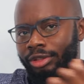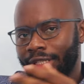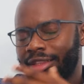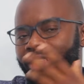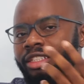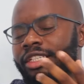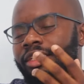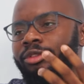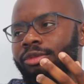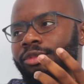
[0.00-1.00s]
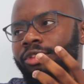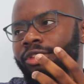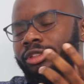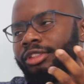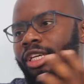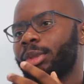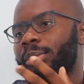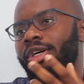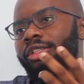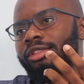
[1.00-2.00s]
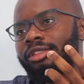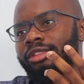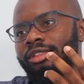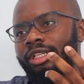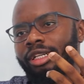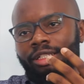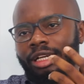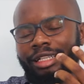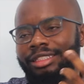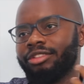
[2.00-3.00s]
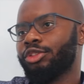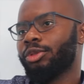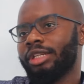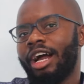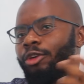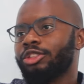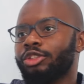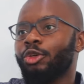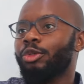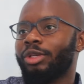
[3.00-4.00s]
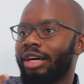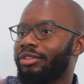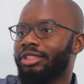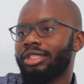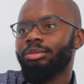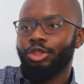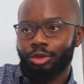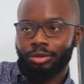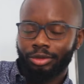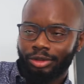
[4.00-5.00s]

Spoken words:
that thinking came about as a result. I was not the only one having the same issue.